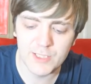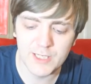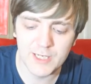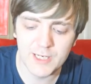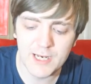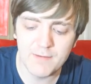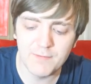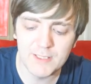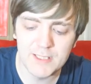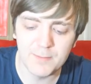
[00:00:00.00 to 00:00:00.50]
the
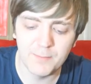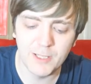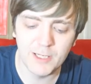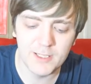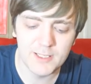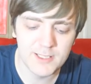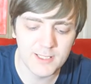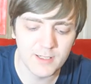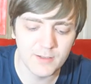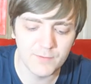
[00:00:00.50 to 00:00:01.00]

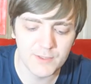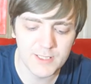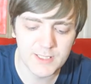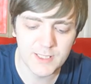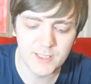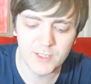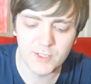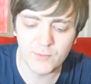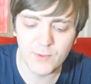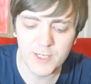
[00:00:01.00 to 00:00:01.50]
inevitability of a
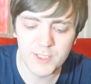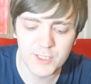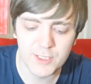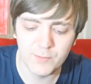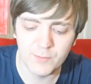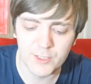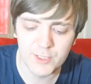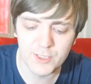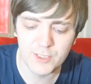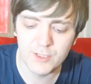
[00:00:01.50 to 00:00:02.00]
situation
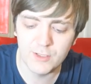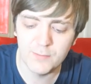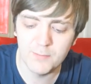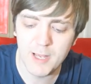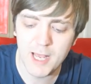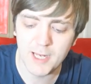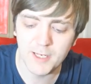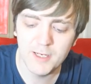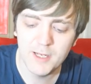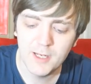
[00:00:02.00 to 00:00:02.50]
in which two
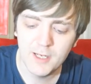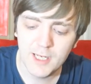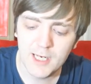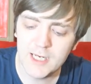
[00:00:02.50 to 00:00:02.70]
men,